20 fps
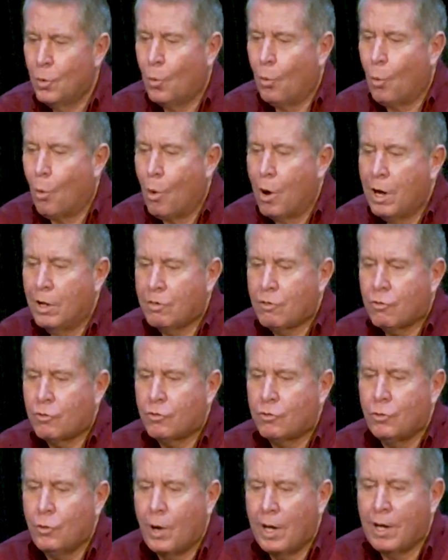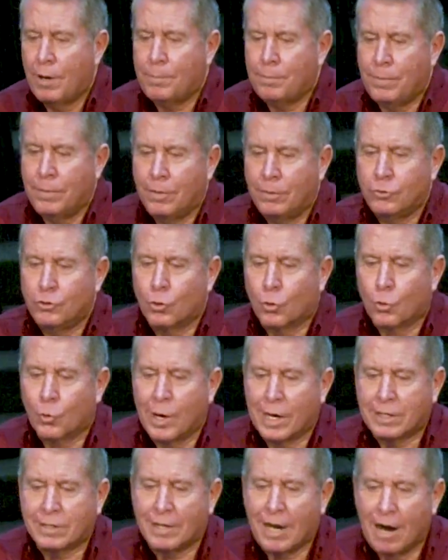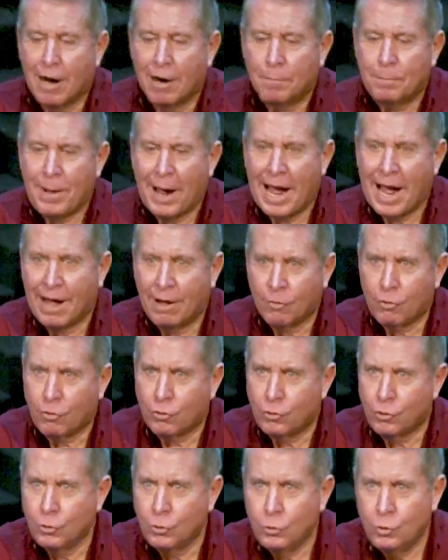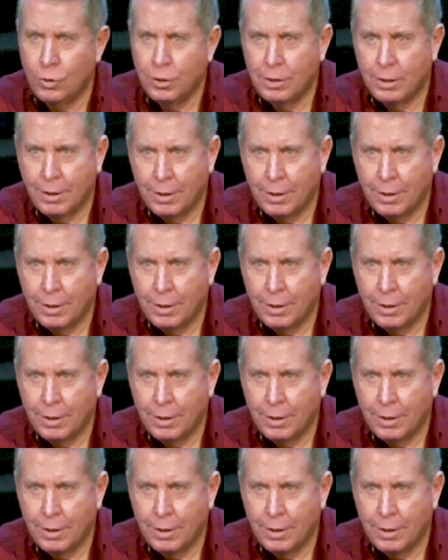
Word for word: wants to help direct our paths to